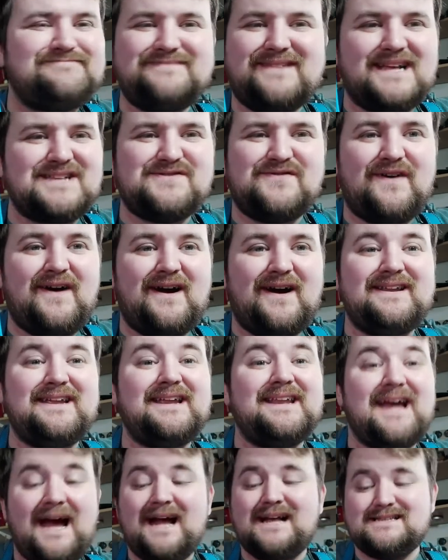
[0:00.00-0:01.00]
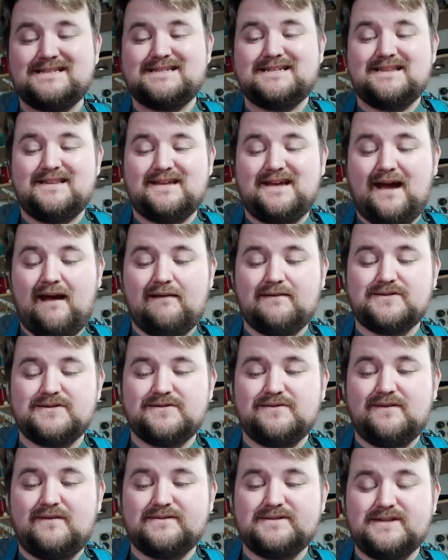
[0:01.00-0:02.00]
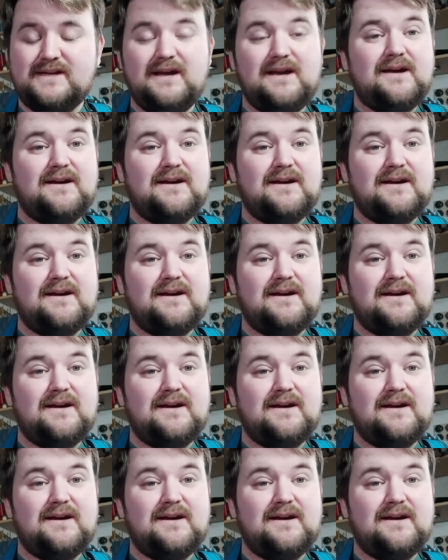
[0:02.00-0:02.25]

that's fine. It adds to the character of it.